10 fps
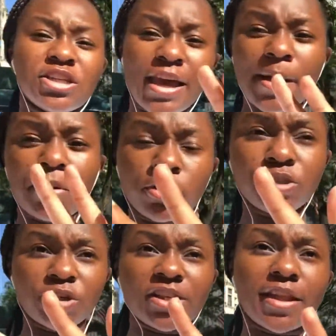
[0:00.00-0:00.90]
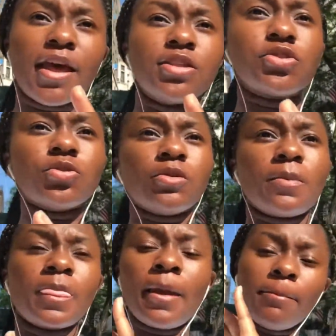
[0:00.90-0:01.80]
she had bonus songs at the end too
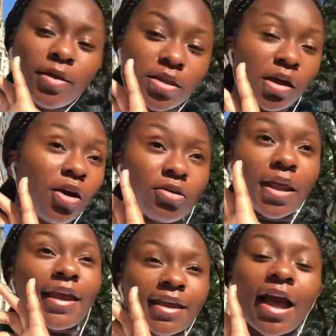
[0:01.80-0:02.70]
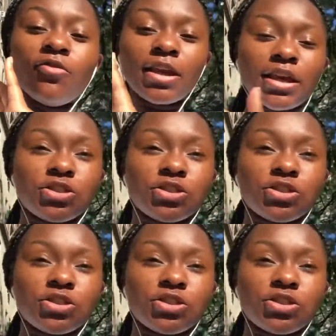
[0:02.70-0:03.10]
but yo like i really